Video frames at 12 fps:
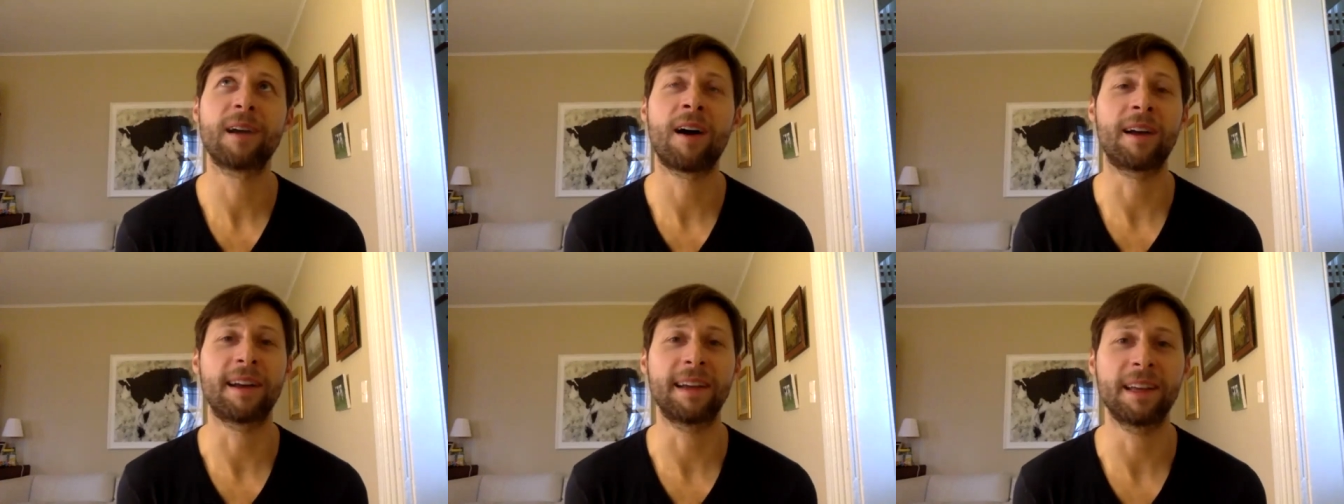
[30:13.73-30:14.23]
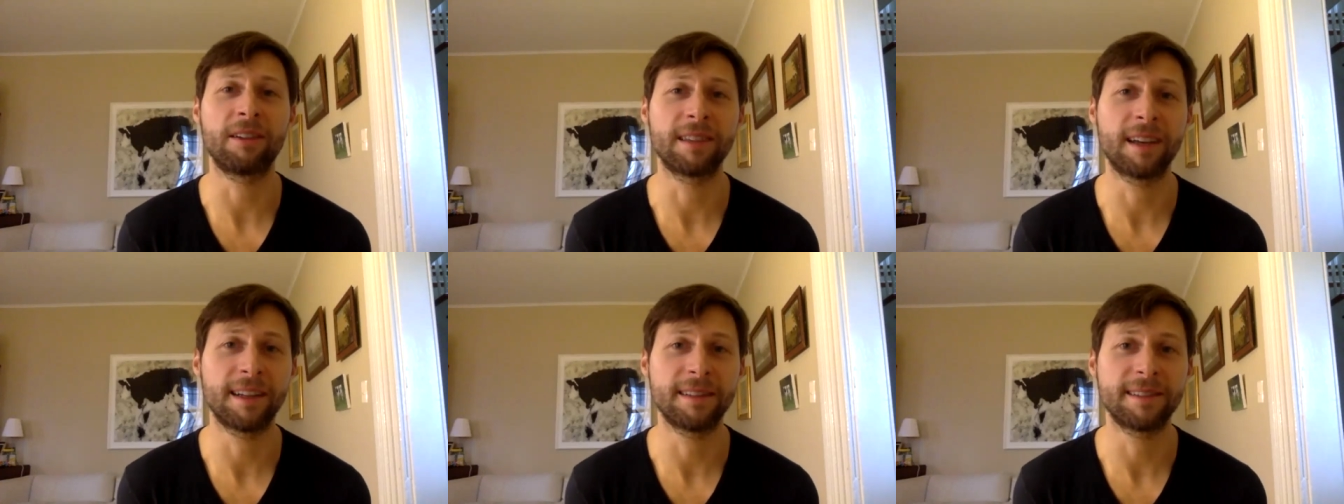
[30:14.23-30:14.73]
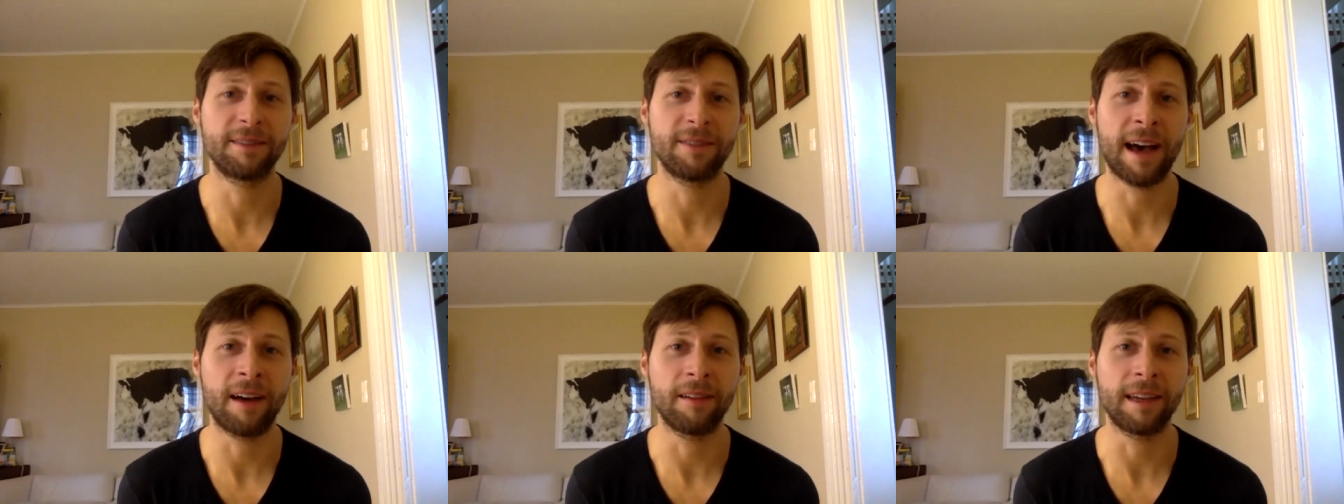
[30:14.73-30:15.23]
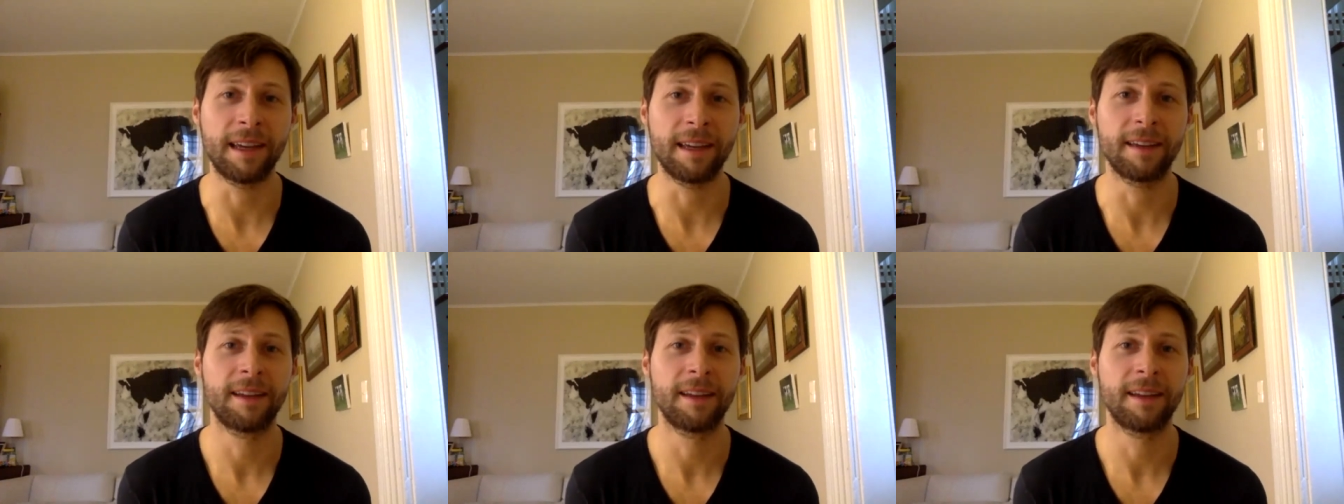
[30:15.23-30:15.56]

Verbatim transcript: on a hill in the Hudson Valley,